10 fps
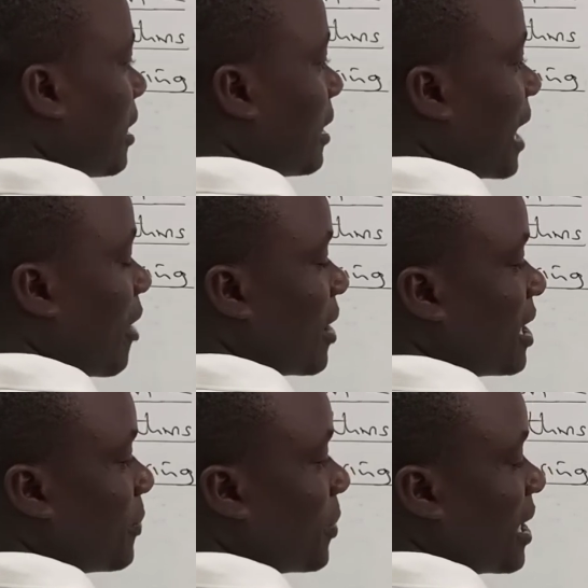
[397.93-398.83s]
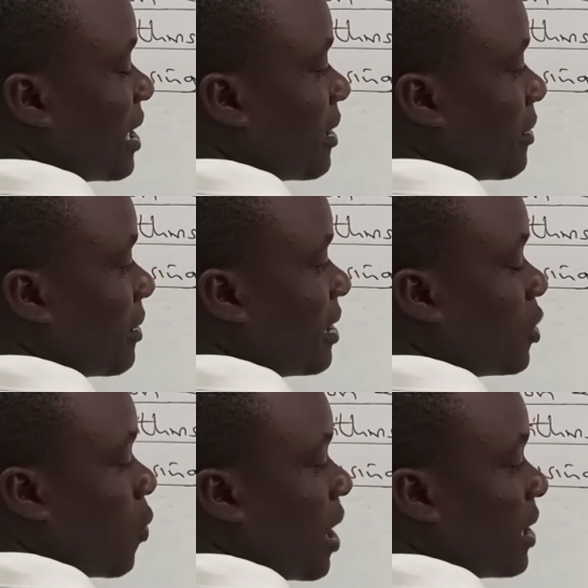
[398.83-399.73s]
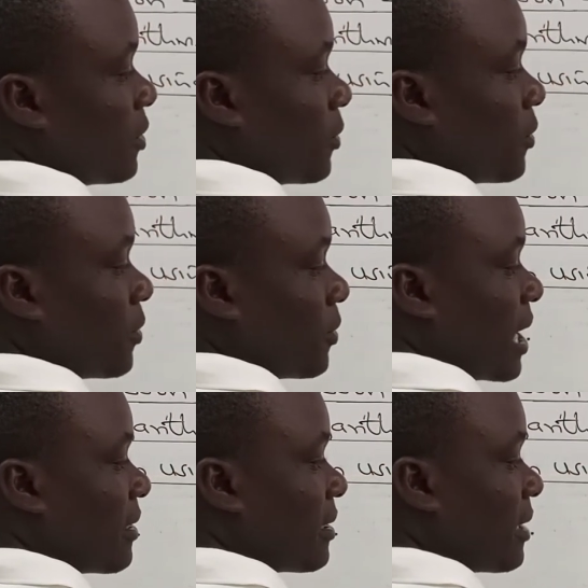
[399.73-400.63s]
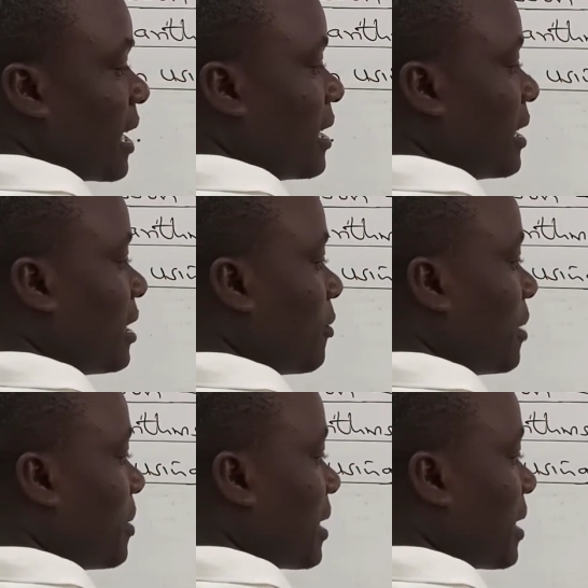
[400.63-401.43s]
Now let's bring this 1 to the other side. It will